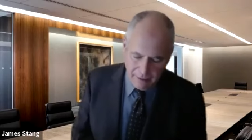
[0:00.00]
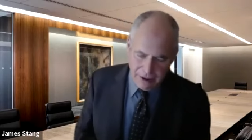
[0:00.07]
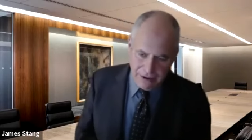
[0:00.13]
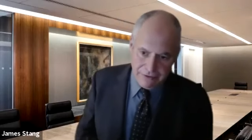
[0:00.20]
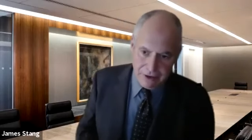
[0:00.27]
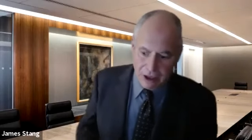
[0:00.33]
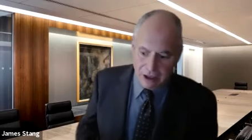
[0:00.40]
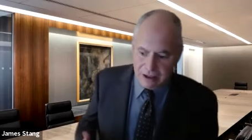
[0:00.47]

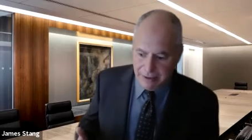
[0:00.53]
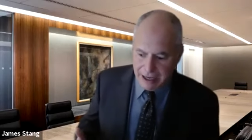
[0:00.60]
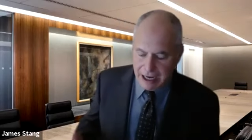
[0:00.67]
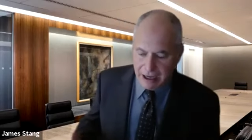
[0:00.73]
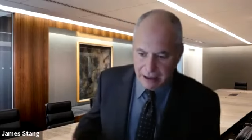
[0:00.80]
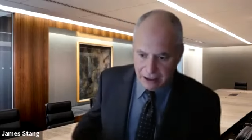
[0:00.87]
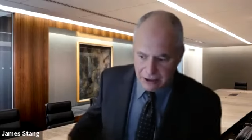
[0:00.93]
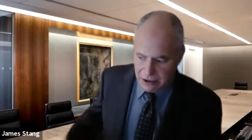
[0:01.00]
We've talked
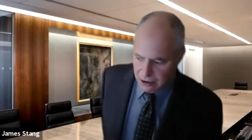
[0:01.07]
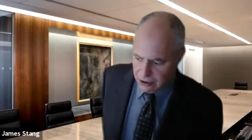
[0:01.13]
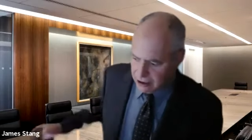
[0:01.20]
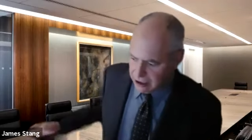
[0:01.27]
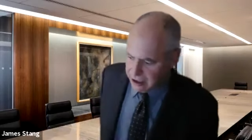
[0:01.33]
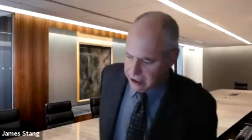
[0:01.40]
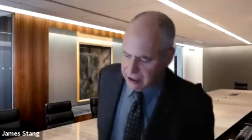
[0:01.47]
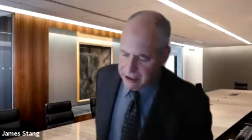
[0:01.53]
about it
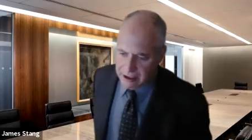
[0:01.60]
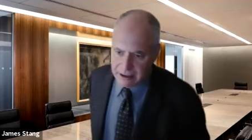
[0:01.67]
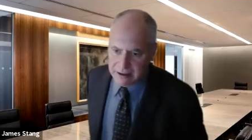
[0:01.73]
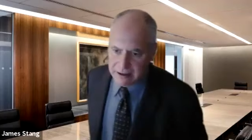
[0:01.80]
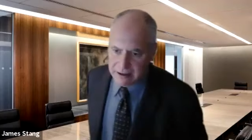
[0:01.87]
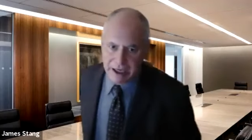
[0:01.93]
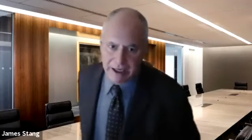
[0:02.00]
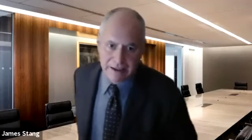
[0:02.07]
internally. It
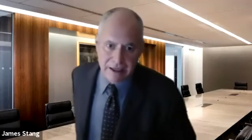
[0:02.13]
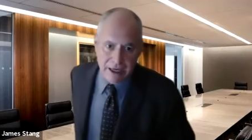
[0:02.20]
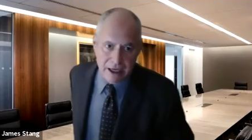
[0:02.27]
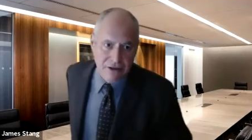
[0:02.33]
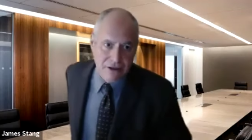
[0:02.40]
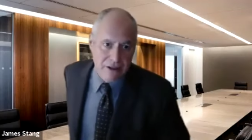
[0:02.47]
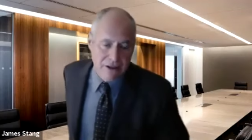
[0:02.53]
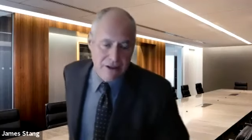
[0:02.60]
is my
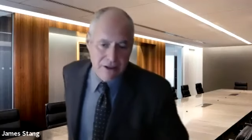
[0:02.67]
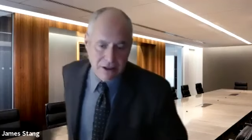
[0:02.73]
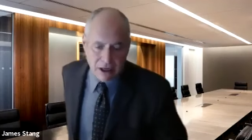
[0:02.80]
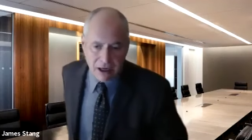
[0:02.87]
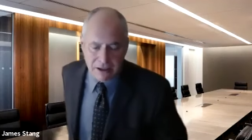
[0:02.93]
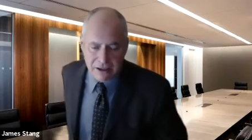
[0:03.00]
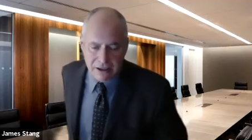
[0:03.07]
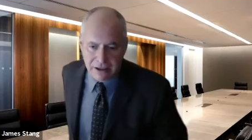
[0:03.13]
intention to
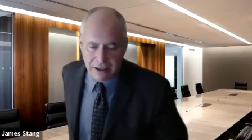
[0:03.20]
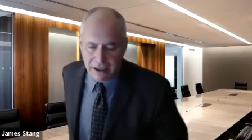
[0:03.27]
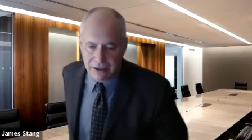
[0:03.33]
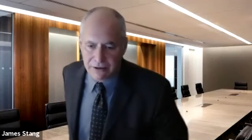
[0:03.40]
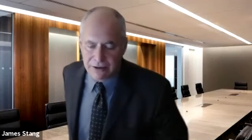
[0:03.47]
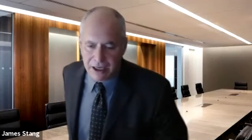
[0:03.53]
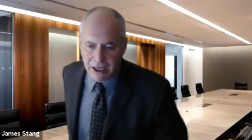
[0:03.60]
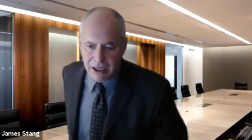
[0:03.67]
talk to
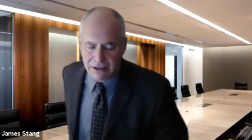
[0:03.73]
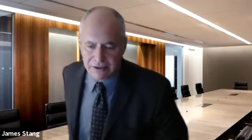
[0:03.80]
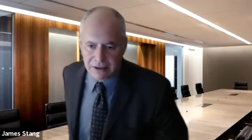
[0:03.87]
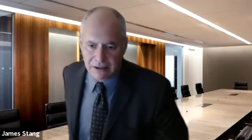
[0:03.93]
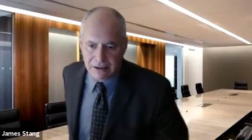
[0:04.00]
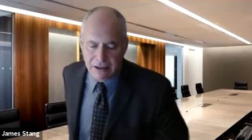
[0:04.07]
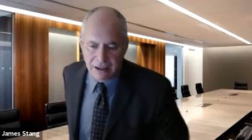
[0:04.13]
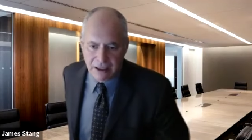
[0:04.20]
debtors
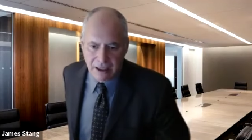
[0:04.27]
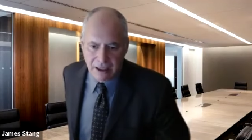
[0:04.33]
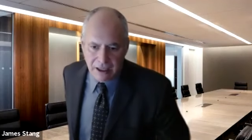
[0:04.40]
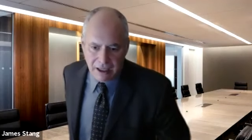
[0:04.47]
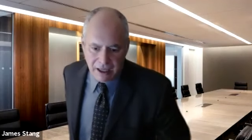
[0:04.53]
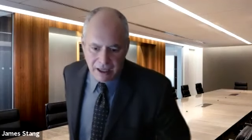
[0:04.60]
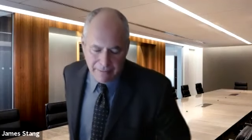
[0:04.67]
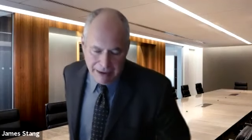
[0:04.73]
counsel
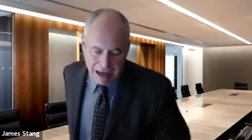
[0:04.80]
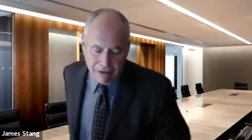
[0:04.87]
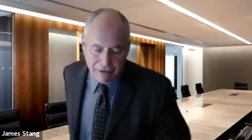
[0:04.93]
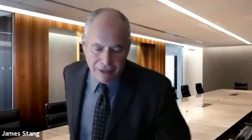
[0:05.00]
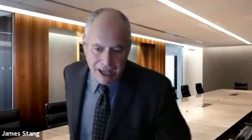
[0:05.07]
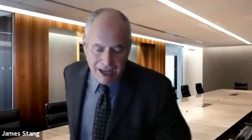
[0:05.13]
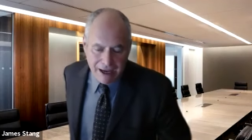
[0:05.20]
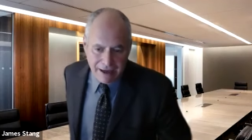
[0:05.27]

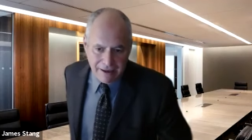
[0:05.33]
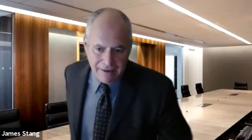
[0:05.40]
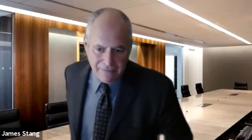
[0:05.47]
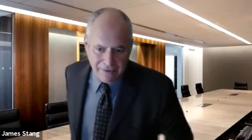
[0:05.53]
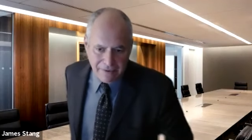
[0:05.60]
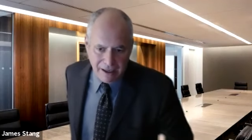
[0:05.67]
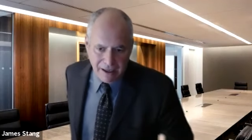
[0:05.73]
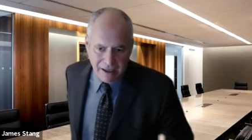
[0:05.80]
about that,
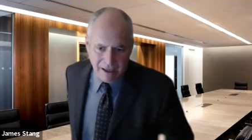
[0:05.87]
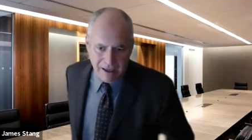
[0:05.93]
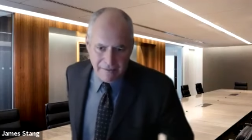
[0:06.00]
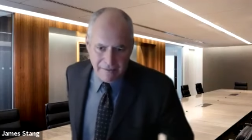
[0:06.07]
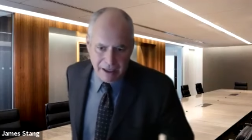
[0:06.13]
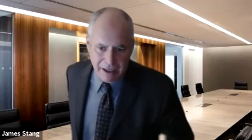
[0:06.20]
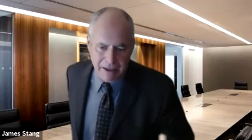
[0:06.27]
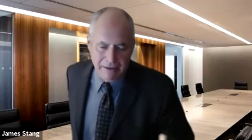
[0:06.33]

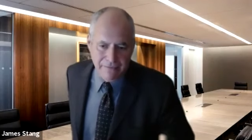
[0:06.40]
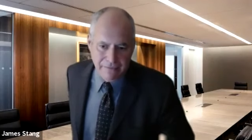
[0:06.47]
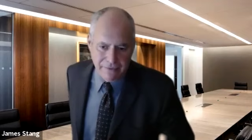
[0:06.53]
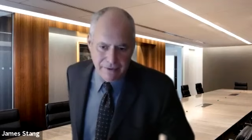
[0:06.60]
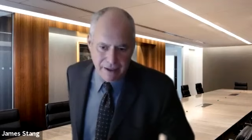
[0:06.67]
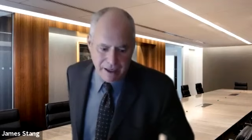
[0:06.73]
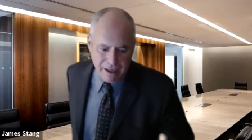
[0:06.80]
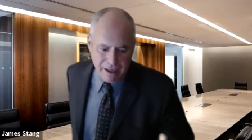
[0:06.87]
but
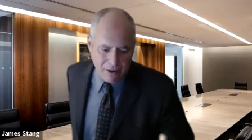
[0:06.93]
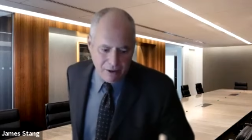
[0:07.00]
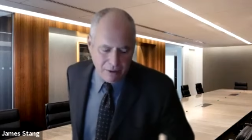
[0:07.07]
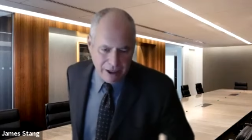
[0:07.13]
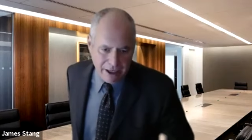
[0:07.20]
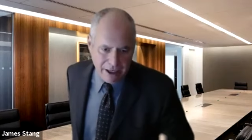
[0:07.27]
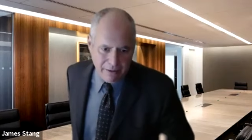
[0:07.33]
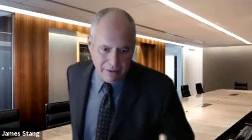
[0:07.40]
I
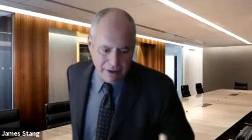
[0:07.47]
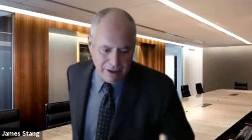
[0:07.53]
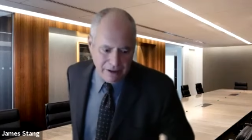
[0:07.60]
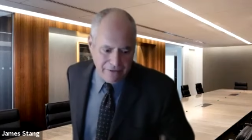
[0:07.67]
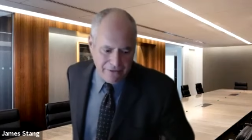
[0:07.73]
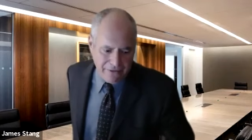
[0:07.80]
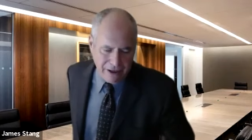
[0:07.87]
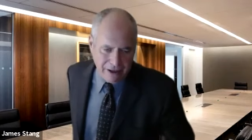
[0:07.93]
don't want
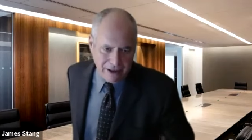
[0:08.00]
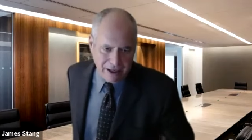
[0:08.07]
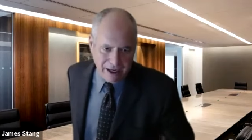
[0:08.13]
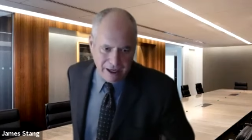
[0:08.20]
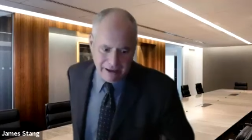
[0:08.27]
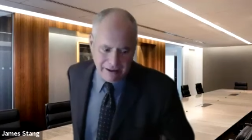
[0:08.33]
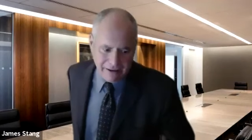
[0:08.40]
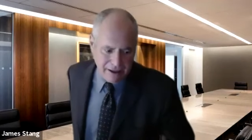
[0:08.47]
anyone to feel
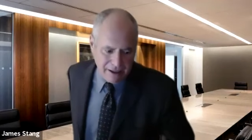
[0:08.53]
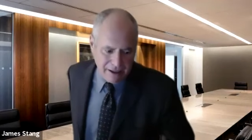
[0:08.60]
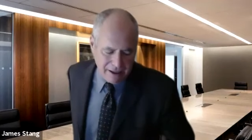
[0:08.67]
like